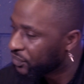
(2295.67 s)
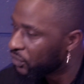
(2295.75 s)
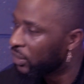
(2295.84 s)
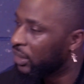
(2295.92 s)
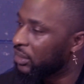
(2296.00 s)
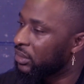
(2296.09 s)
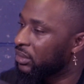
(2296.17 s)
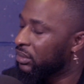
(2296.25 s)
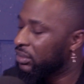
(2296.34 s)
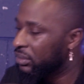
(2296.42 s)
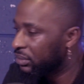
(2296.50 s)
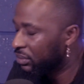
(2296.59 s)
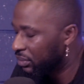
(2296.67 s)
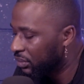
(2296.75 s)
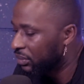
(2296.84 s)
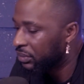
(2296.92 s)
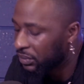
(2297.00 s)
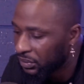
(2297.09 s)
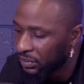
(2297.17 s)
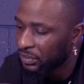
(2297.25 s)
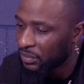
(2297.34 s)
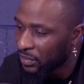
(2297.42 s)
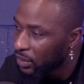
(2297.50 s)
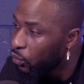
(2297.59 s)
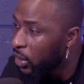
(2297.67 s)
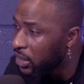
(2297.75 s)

very easily. After 16 years